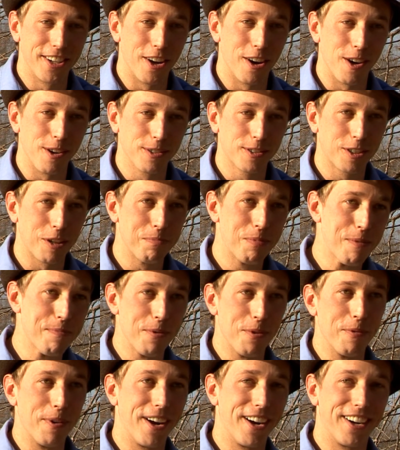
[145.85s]
know, some
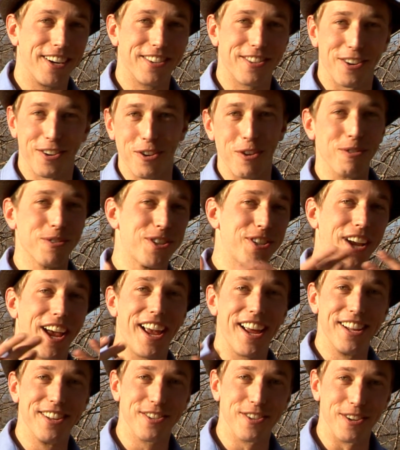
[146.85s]
people wear their gold
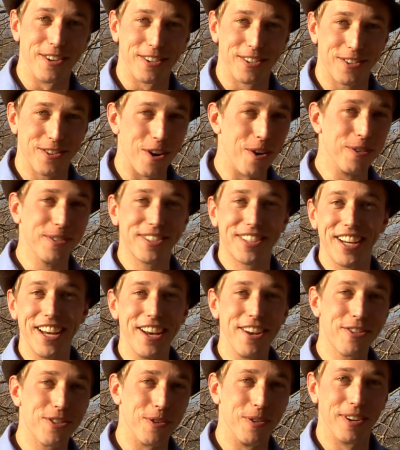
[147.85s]
chains or gold
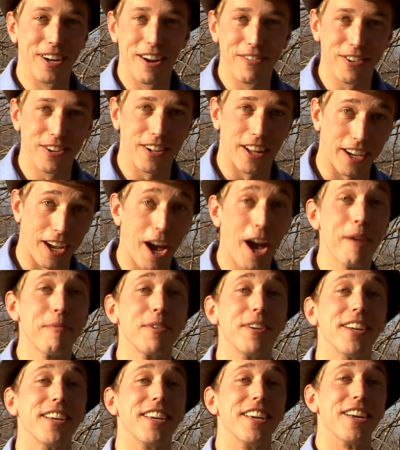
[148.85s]
teeth or whatever, like I'm
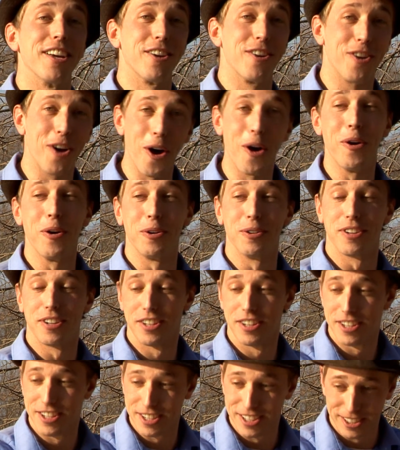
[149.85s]
gonna get gold
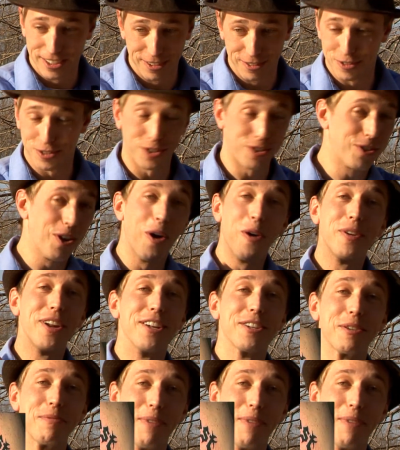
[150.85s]
sewn into